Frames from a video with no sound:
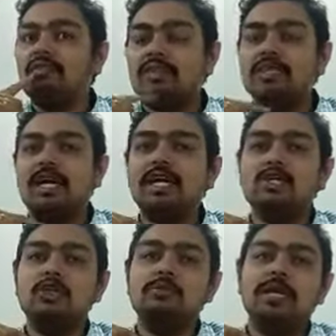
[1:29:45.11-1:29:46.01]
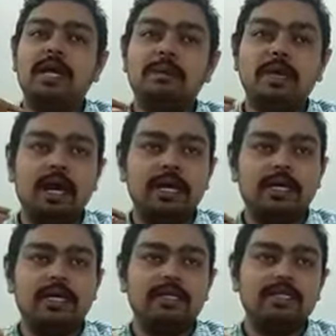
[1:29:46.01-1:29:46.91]
First director should be named in
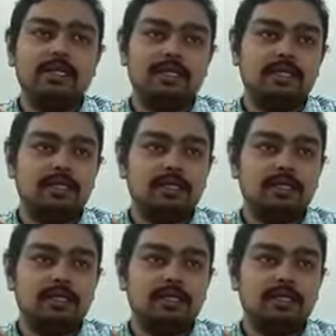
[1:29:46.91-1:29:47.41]
articles.